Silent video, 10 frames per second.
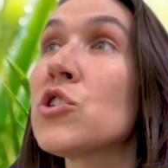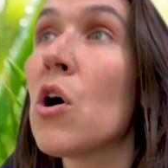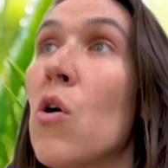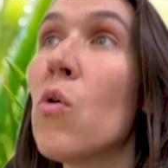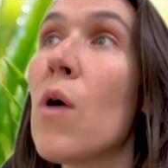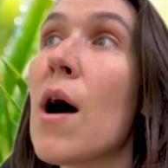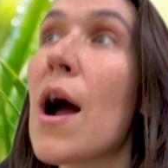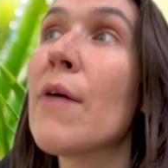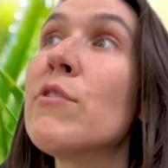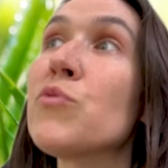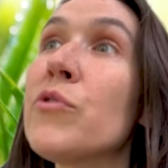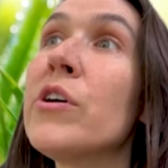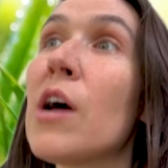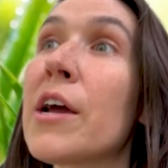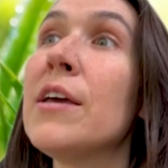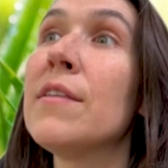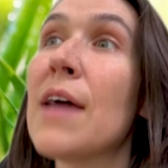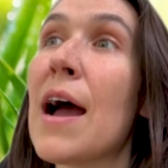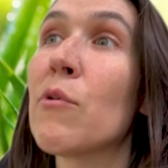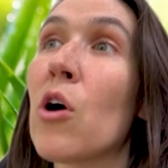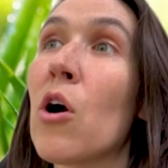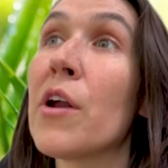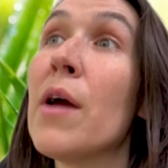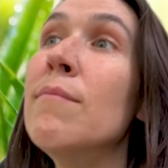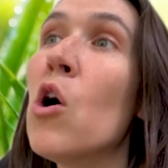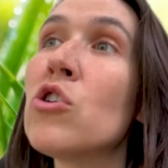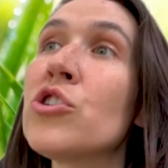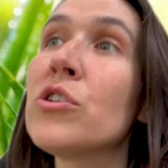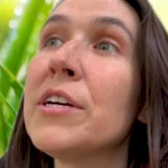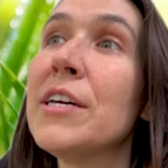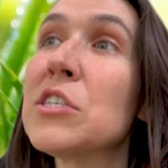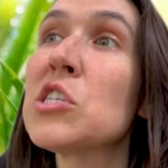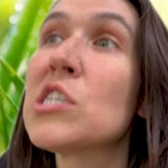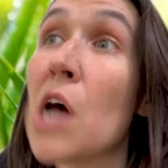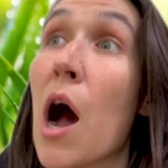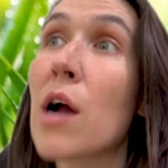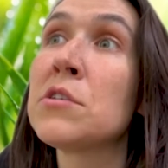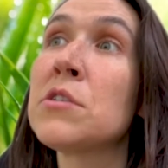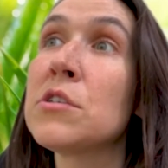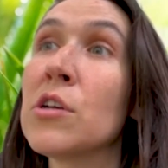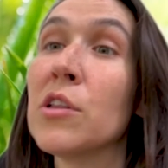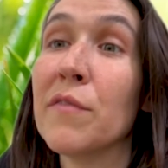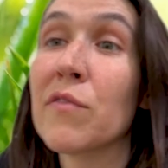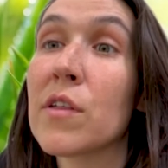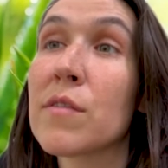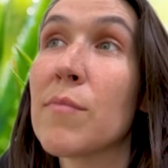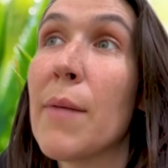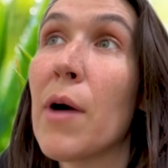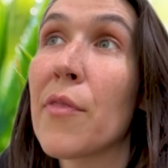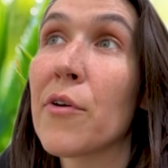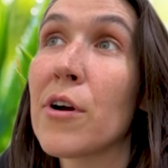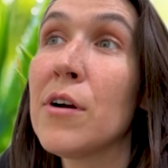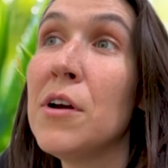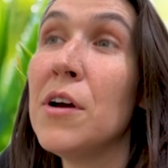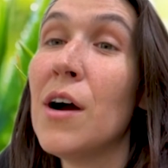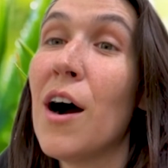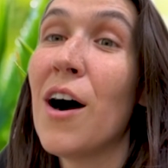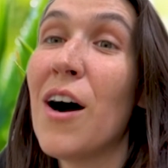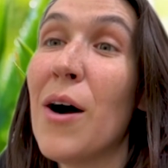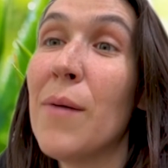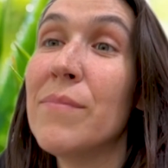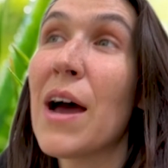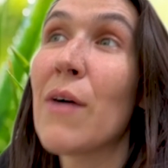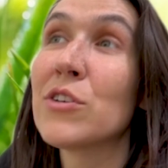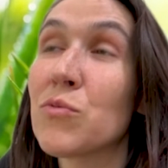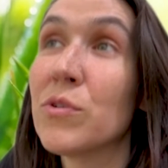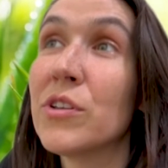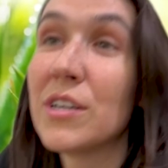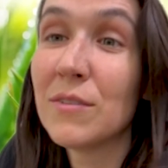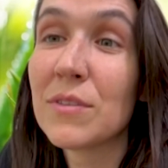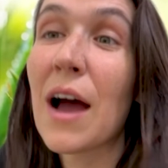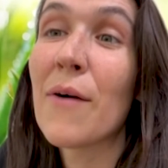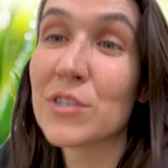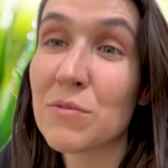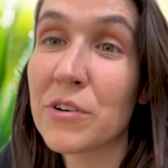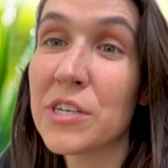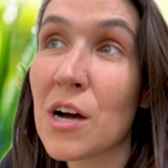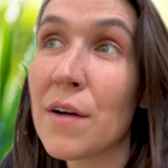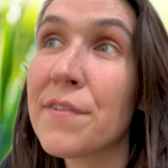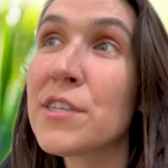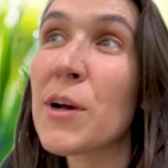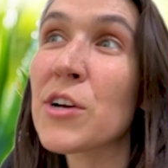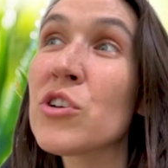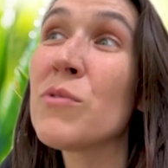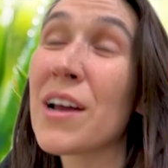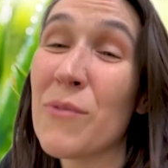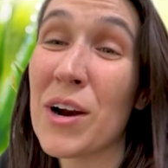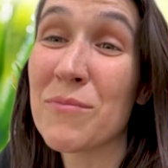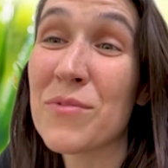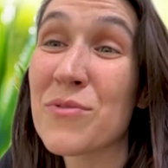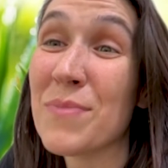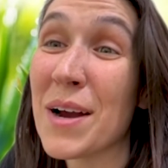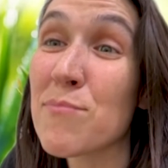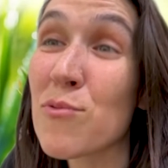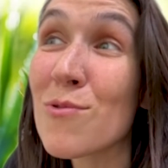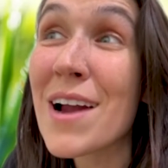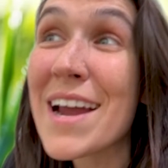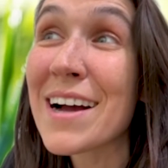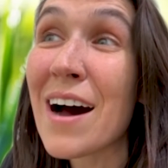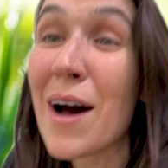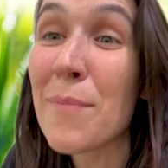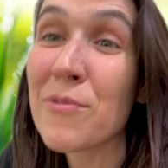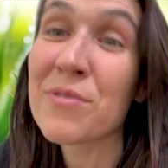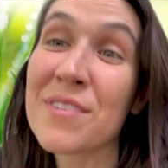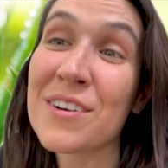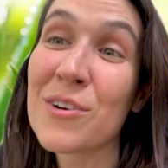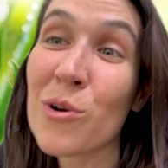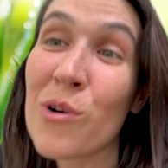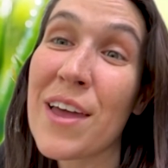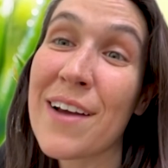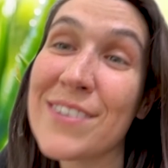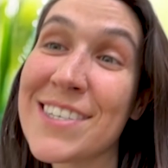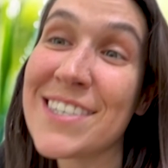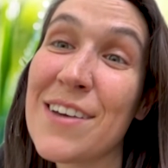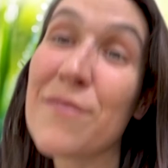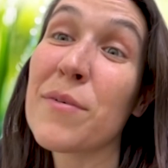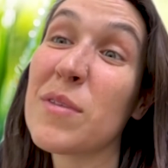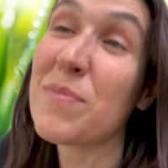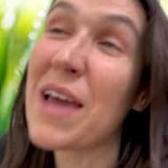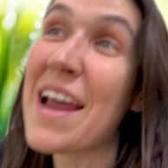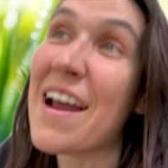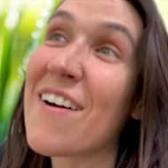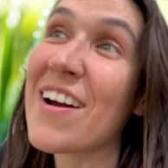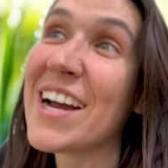So I was really lucky in that regard. Emotionally, it sucked to live with my mother. That was really tough, especially when I went through my breakup with the girl that I was seeing from the Bay